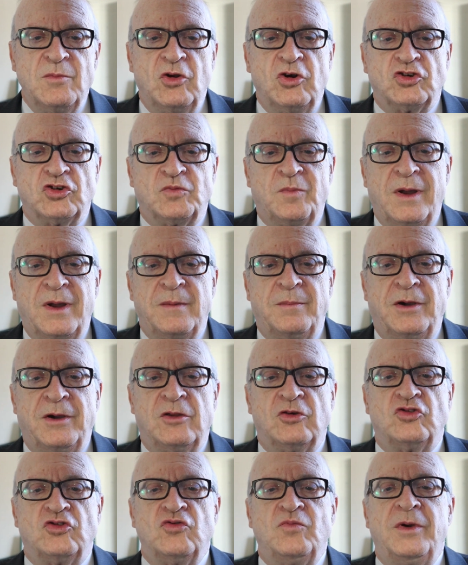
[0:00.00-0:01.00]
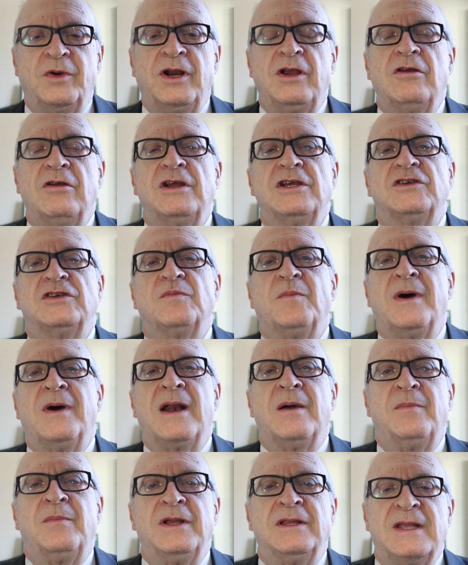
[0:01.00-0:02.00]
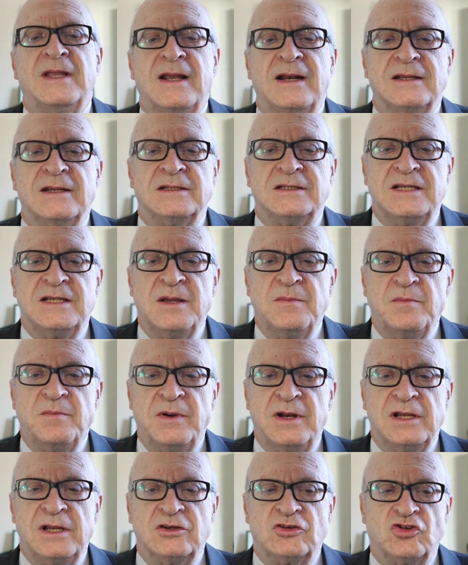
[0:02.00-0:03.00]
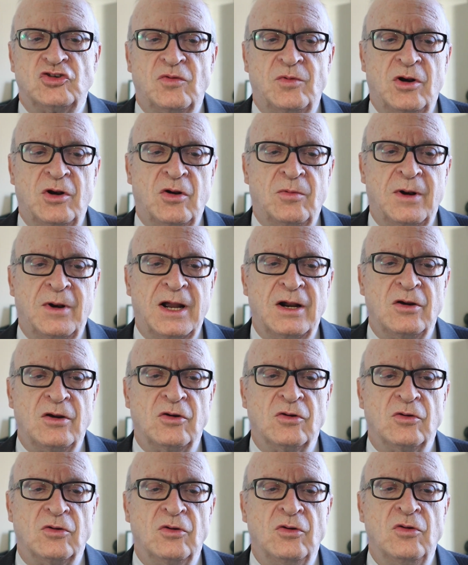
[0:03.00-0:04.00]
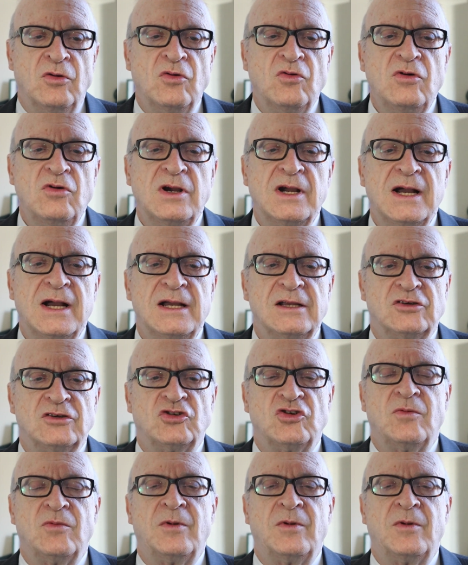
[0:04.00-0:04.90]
We raise the upper eyelids to always press on the white, never on the cornea.